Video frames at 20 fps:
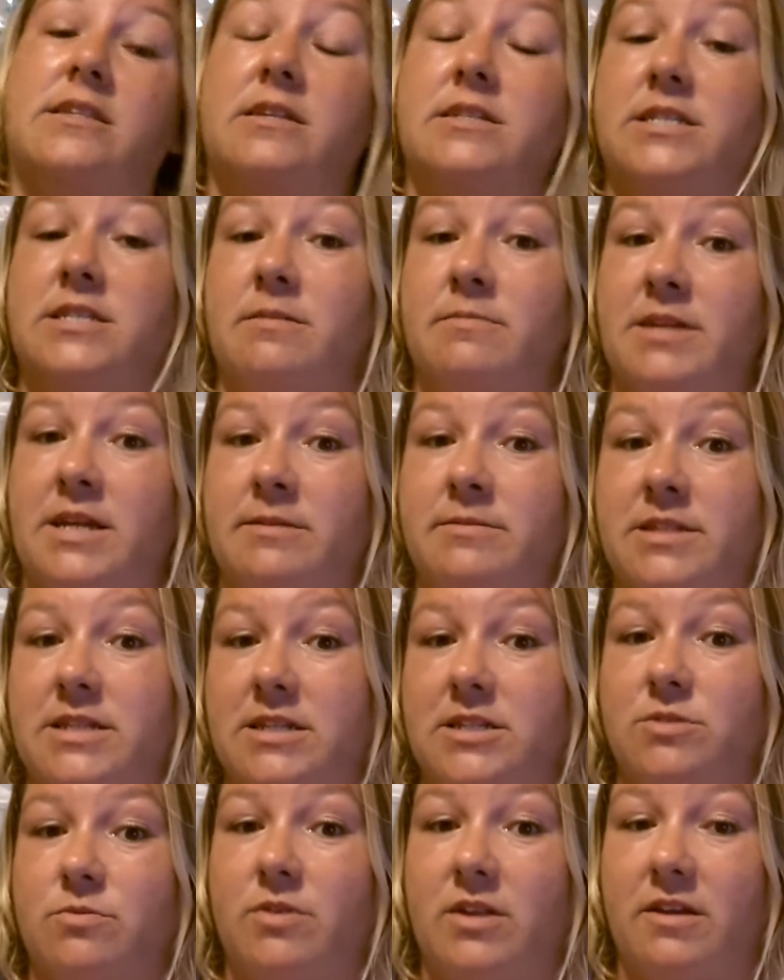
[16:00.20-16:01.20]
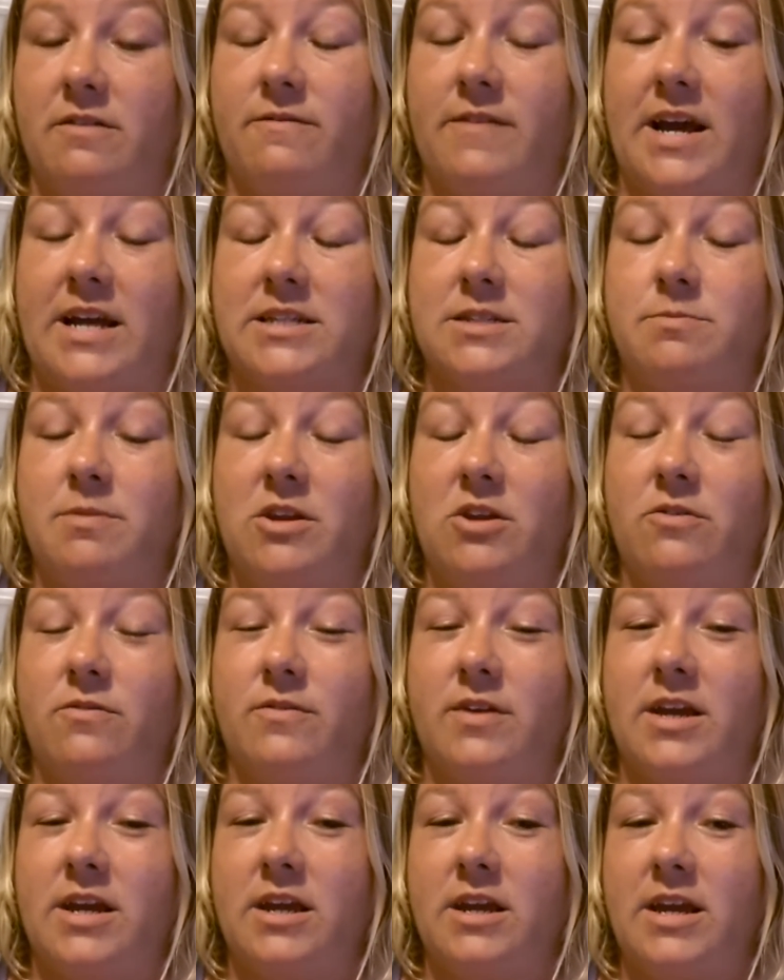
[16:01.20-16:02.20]
sometimes it's really fast, but
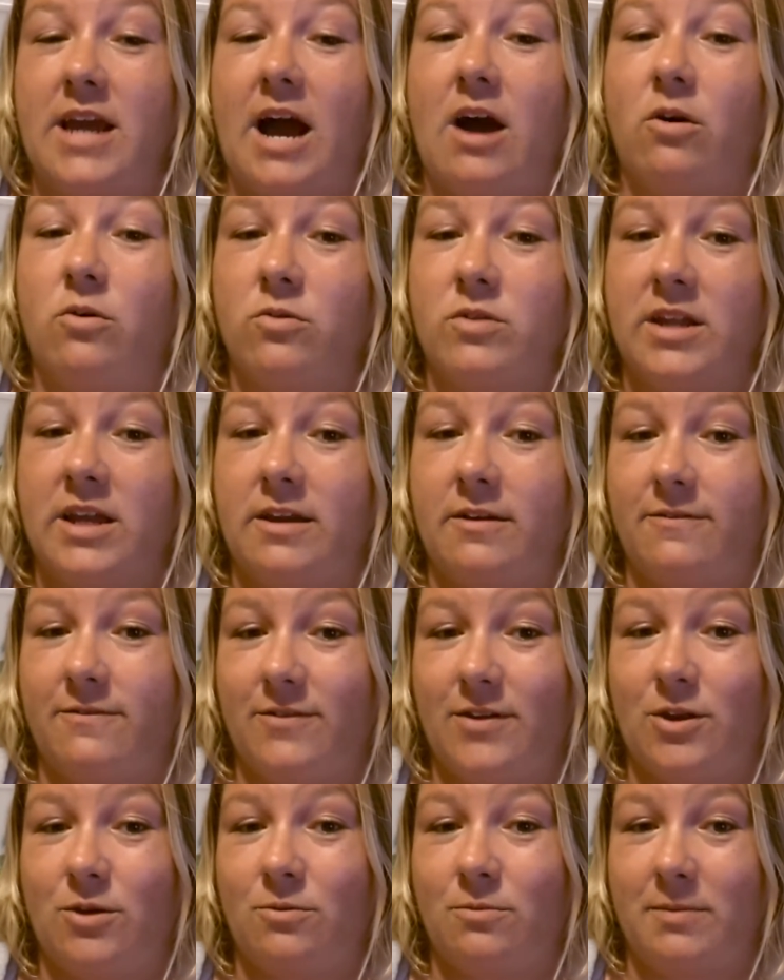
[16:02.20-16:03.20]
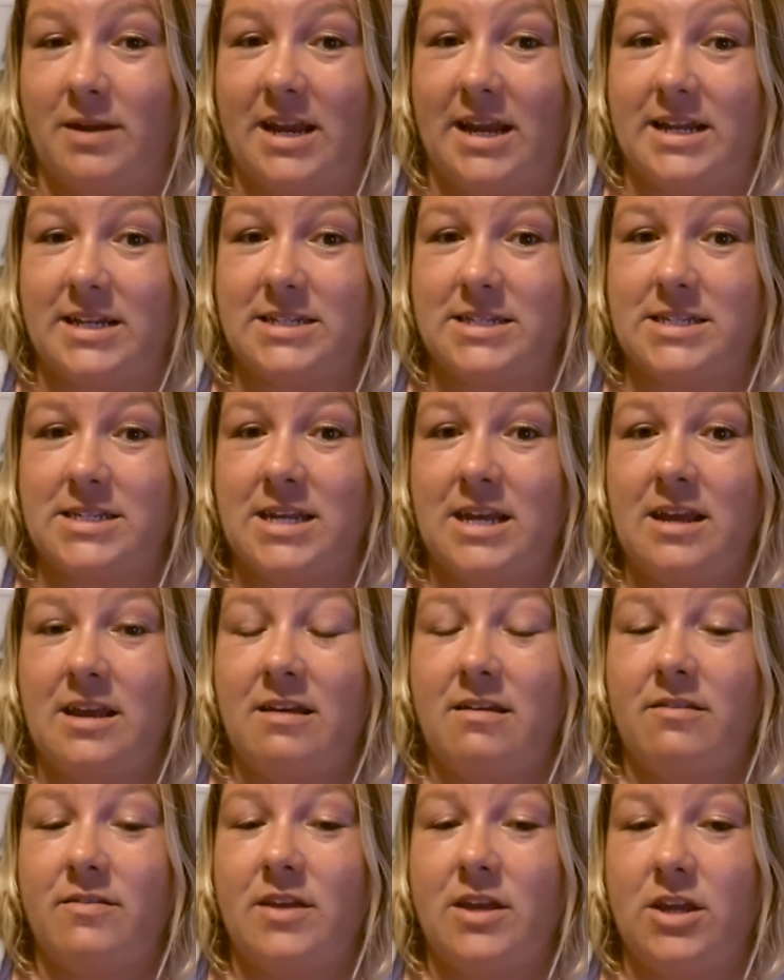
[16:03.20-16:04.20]
you've got only a few minutes
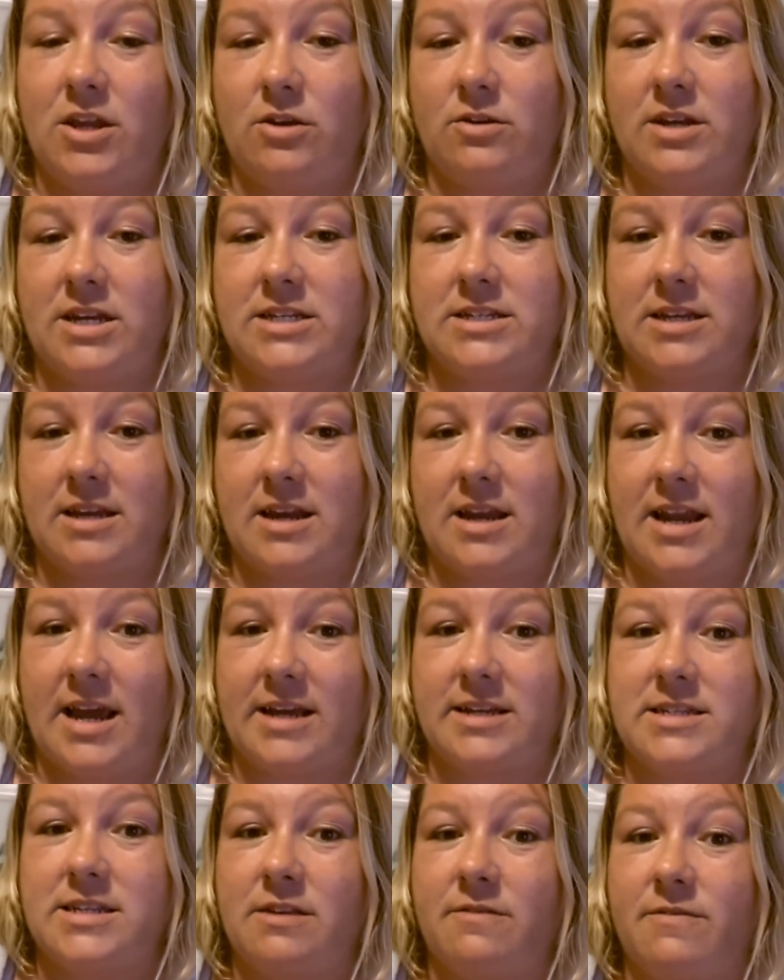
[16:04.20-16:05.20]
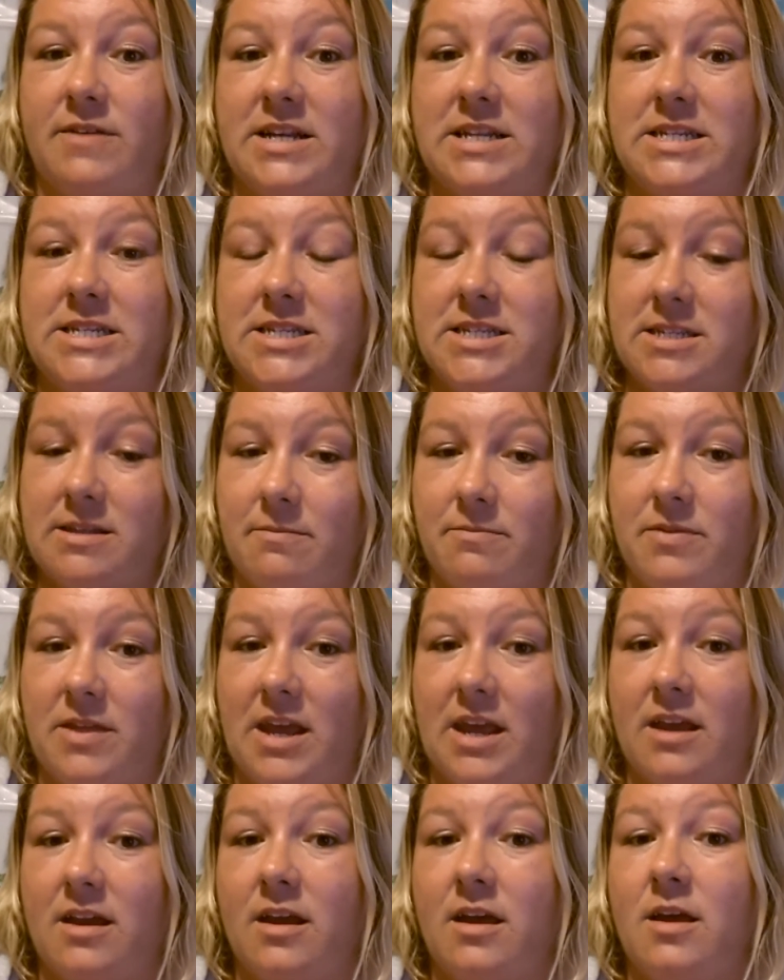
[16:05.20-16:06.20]
that you need to connect and find
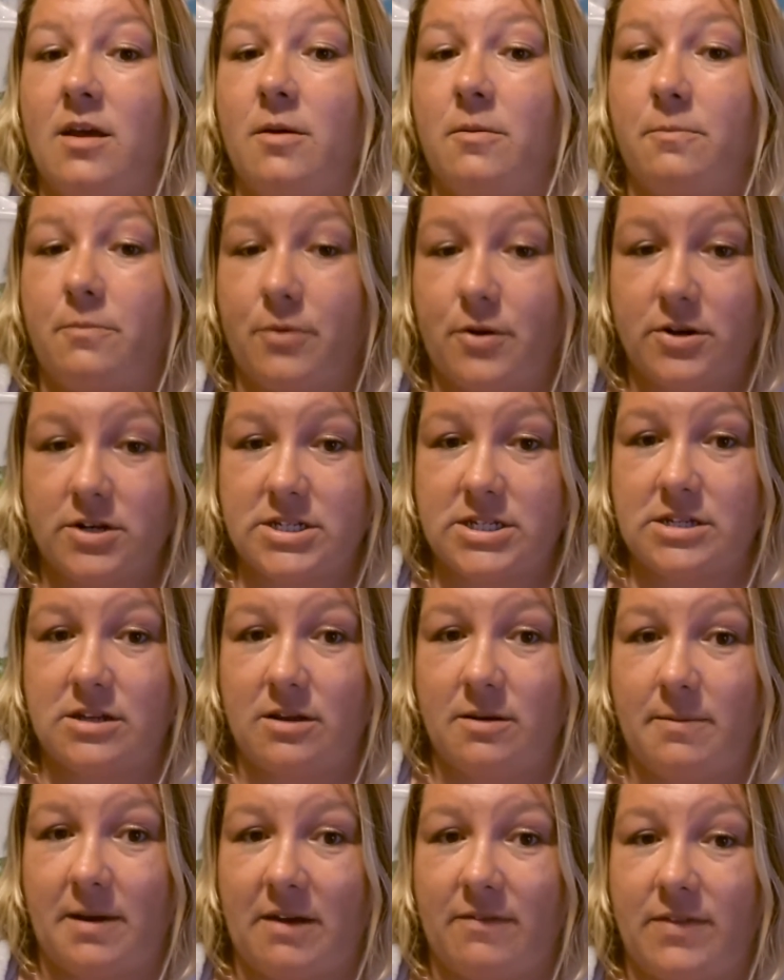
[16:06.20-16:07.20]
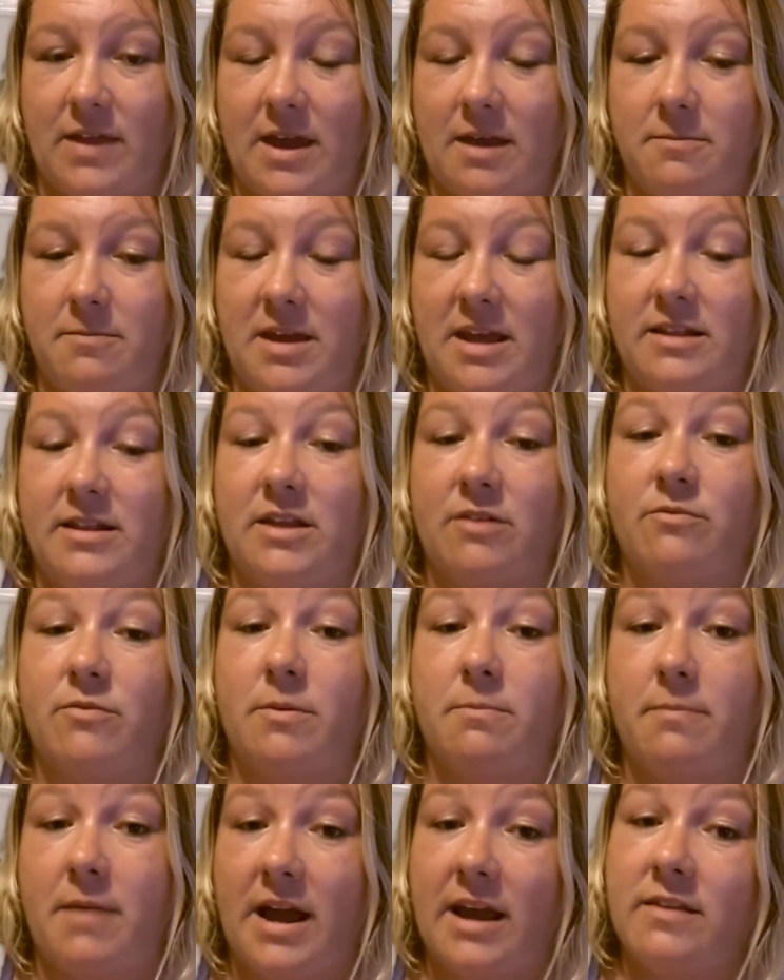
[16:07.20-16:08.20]
something personal about them, and then
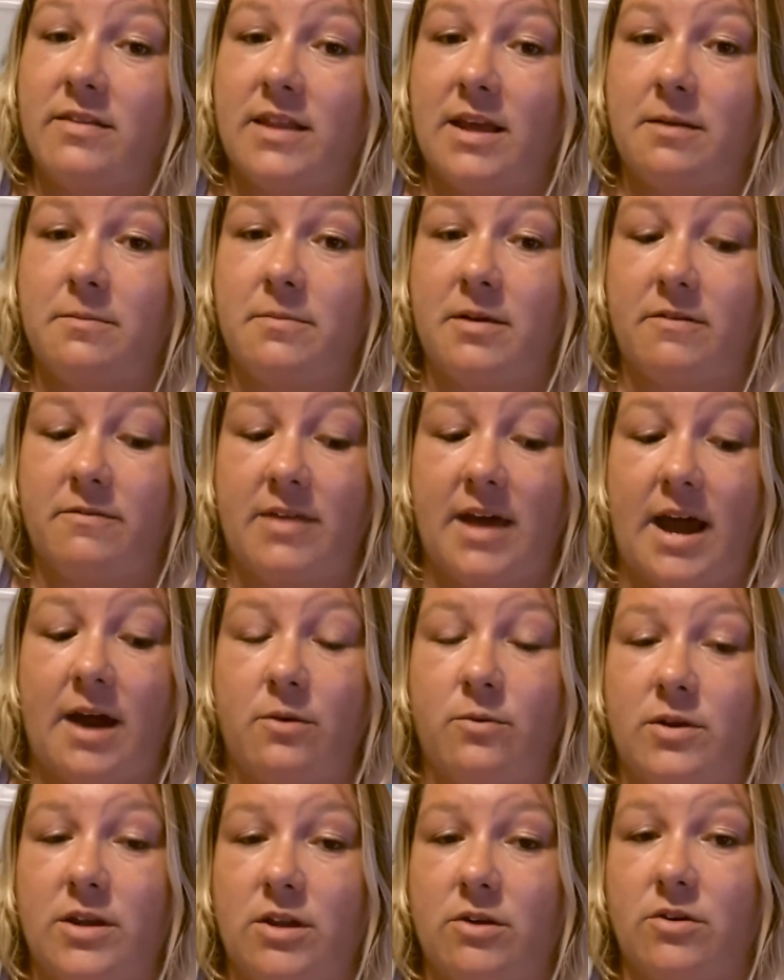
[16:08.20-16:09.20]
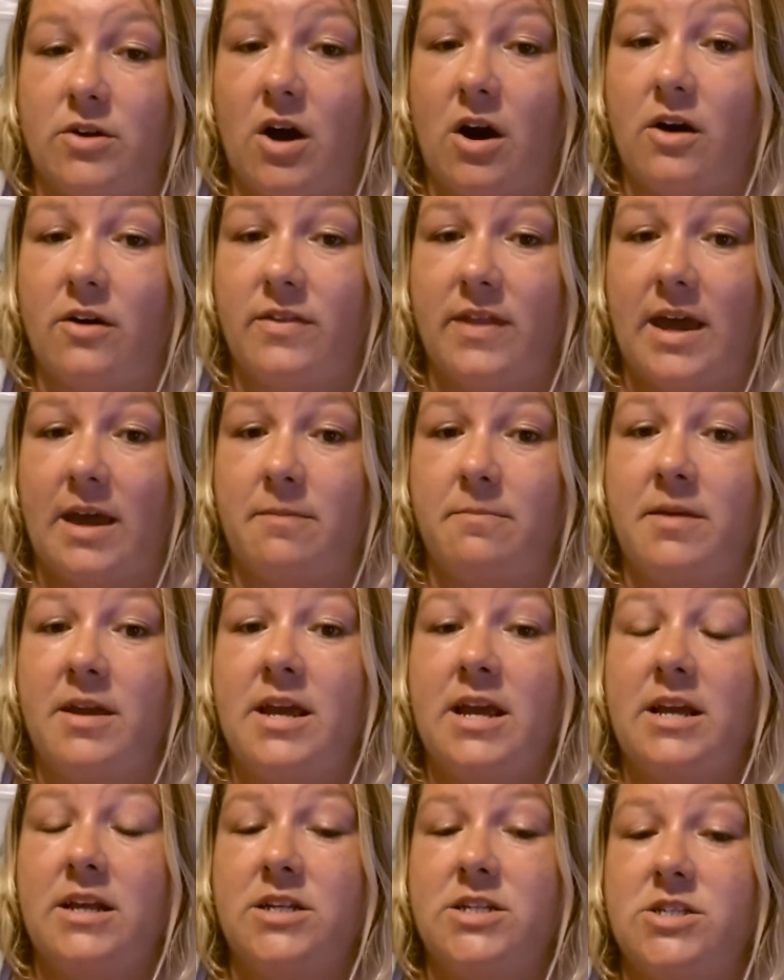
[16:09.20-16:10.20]
remind them of that when you call them
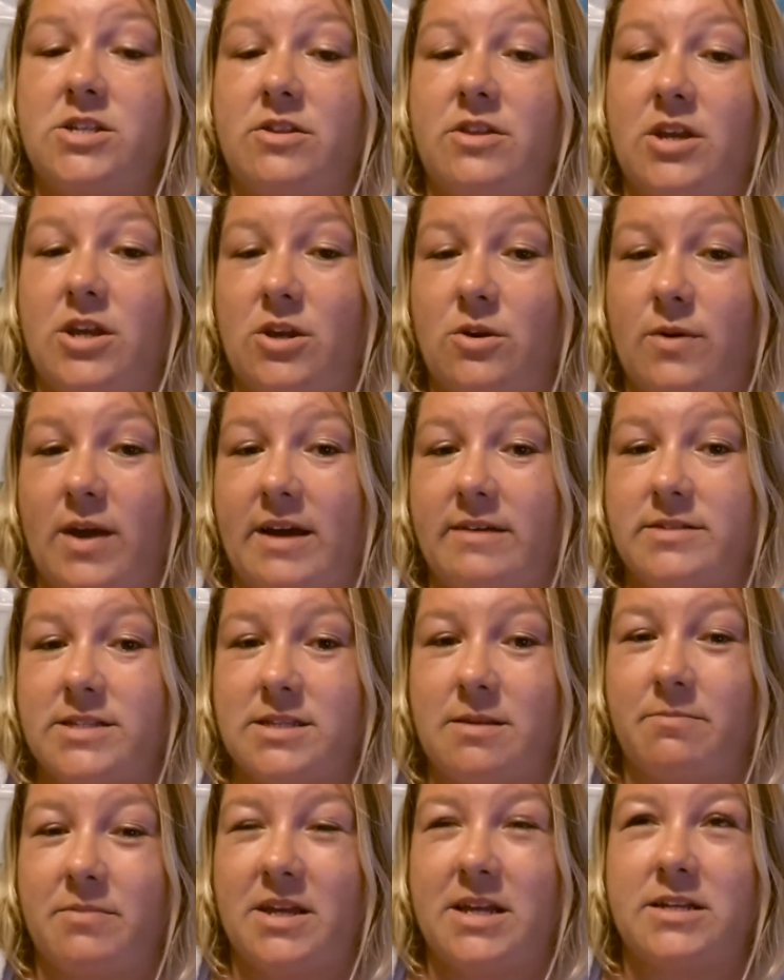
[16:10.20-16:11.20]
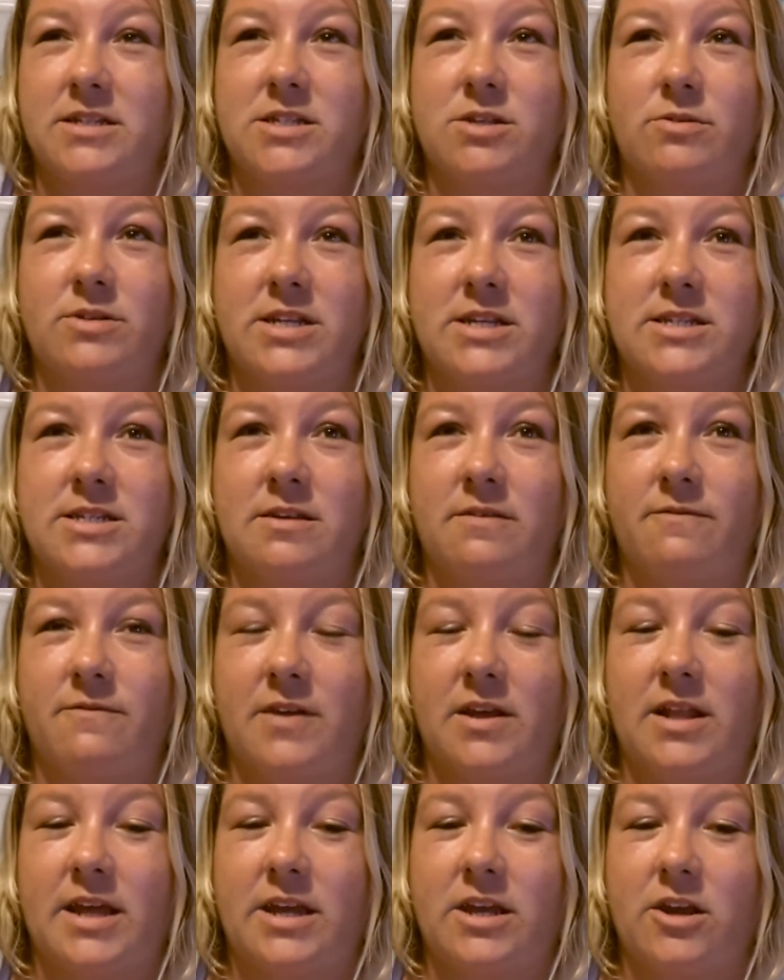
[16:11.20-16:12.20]
so that you have something, so it doesn't
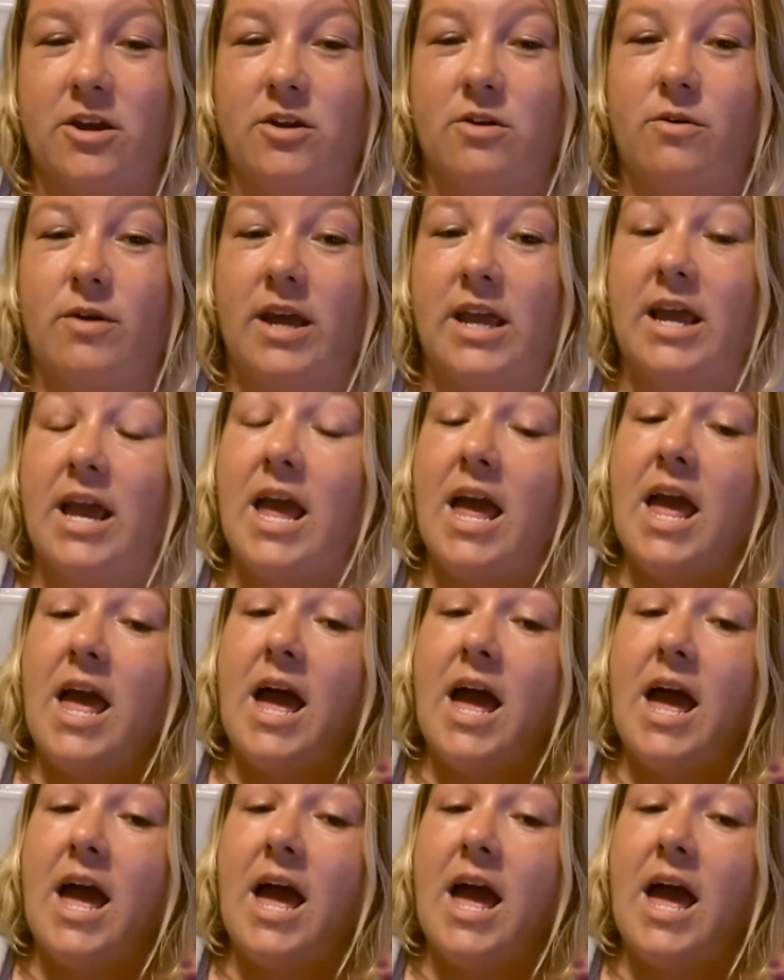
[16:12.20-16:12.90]
feel like you're going,